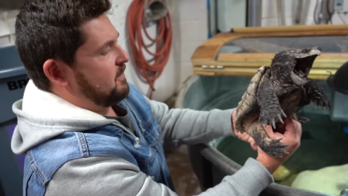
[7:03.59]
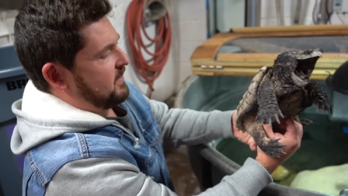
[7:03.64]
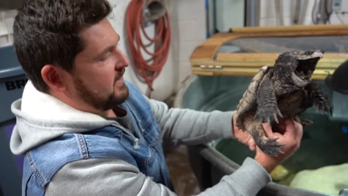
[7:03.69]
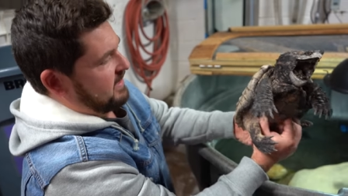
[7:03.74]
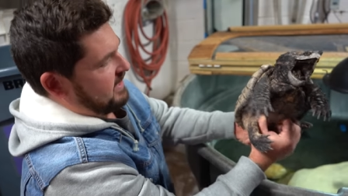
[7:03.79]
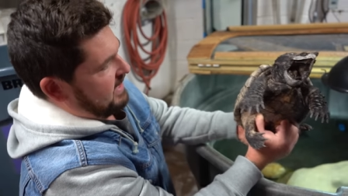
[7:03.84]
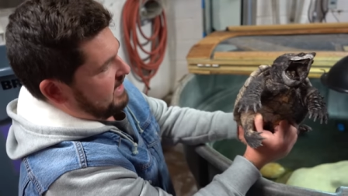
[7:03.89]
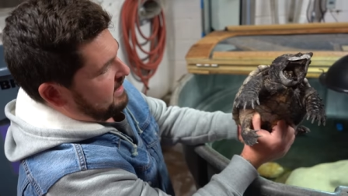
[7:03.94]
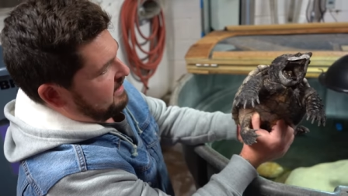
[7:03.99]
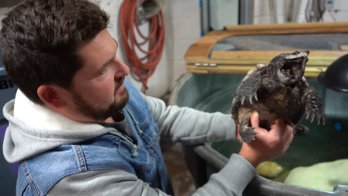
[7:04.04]
But
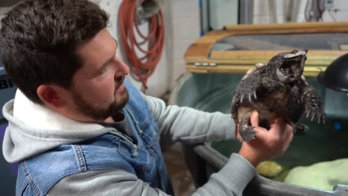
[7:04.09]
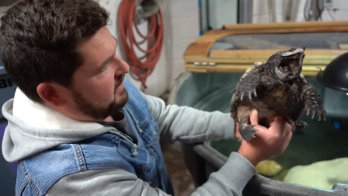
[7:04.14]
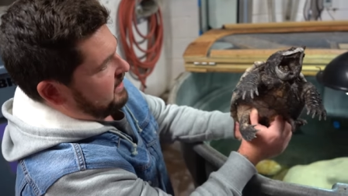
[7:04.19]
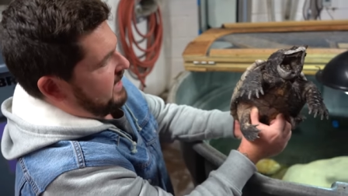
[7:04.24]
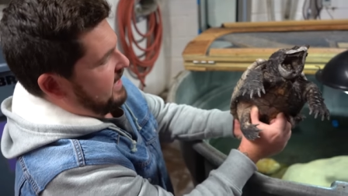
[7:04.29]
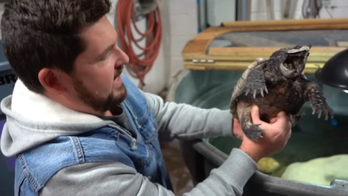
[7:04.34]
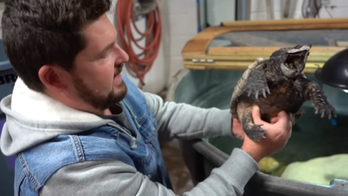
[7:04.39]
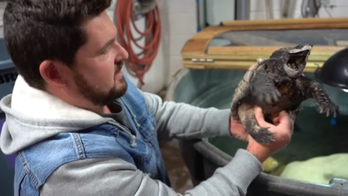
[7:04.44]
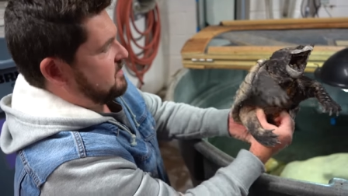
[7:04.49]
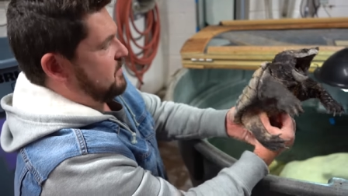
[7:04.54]
the animal
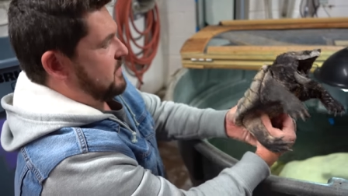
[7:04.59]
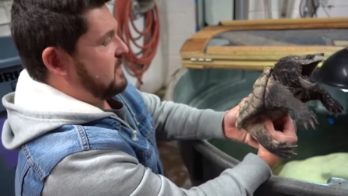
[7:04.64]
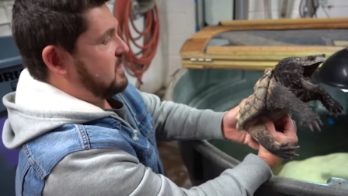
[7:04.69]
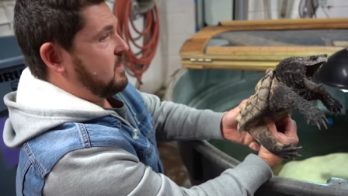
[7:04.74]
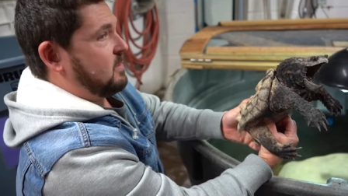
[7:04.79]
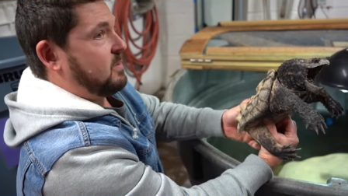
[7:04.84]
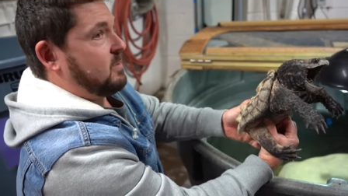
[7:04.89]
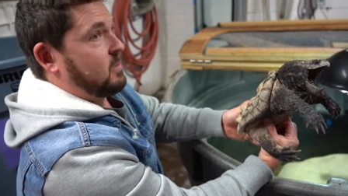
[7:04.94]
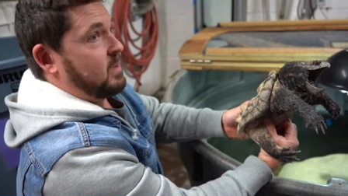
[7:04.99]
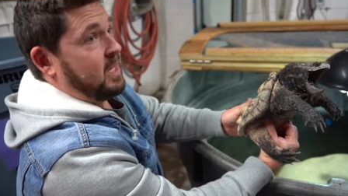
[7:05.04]
has been
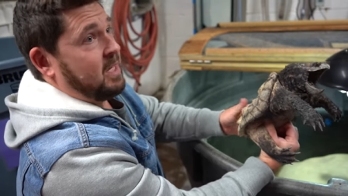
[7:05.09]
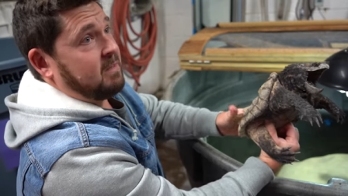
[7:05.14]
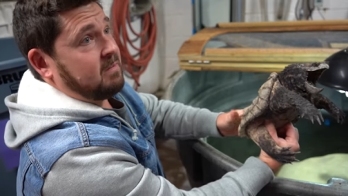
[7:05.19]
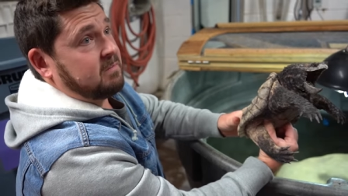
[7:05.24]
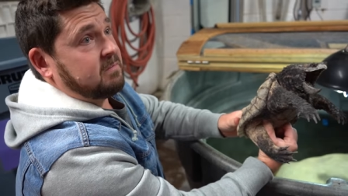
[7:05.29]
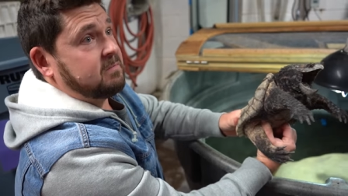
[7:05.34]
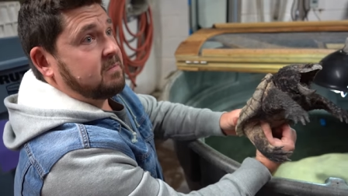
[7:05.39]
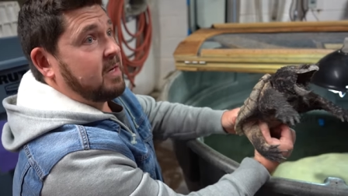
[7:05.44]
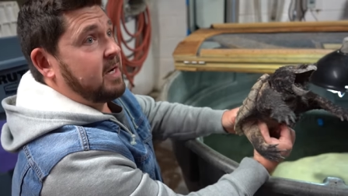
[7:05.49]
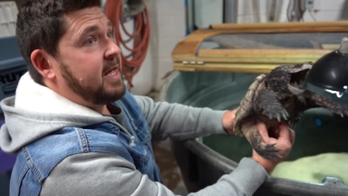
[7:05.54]
doing well.
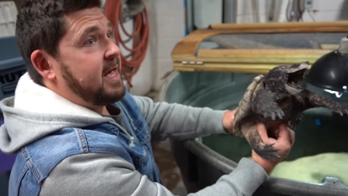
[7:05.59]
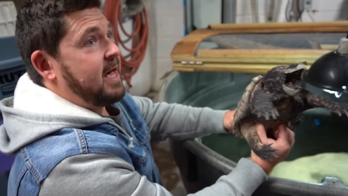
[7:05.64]
Right?